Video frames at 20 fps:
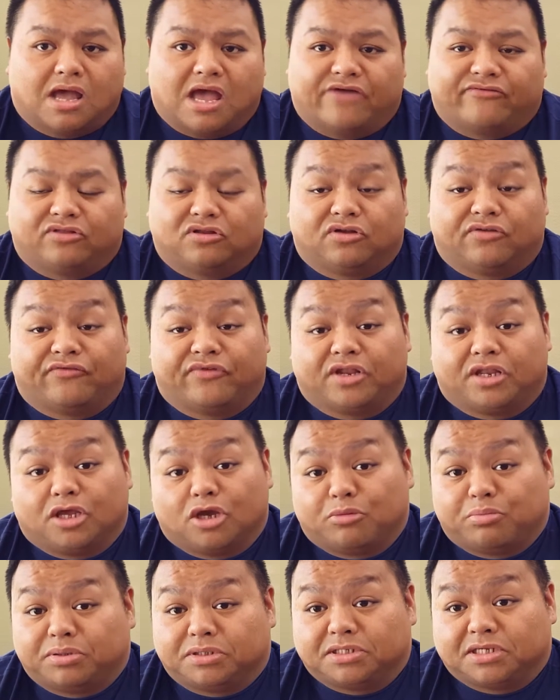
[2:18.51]
I have a little
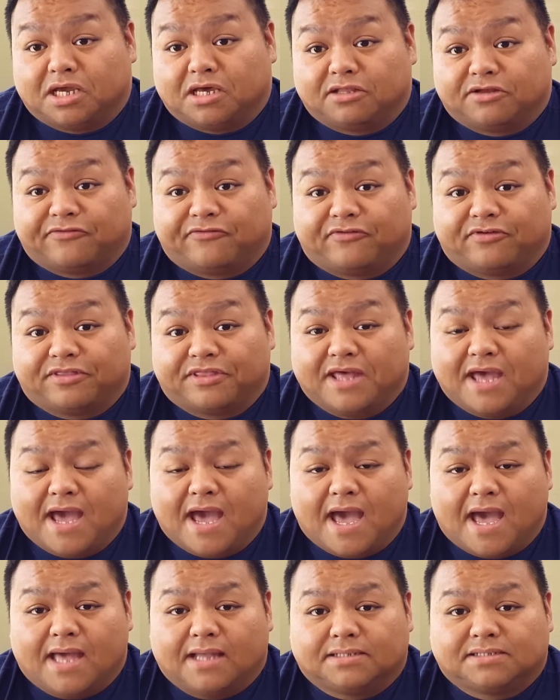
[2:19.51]
video put together for
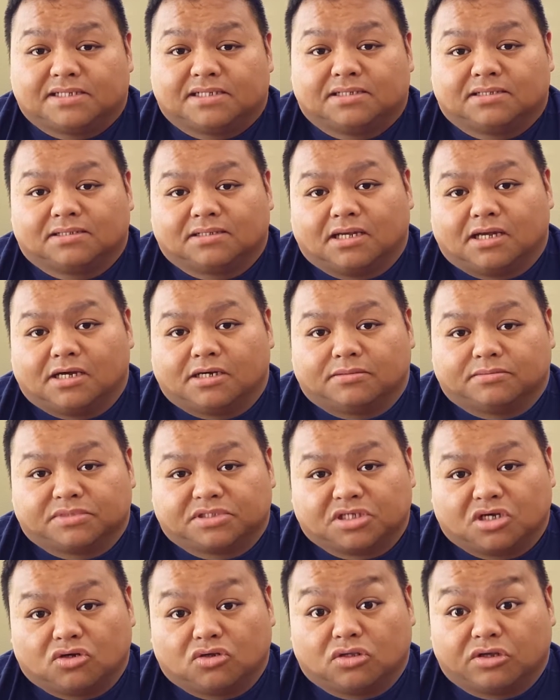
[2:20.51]
that, um,
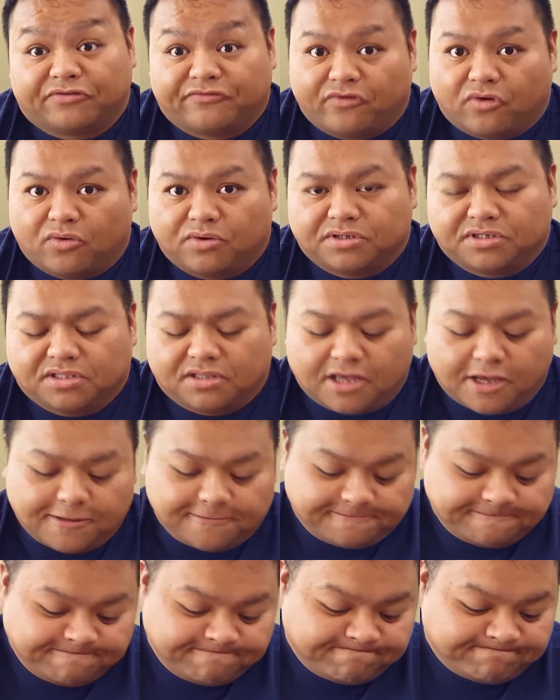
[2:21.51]
so look forward to that.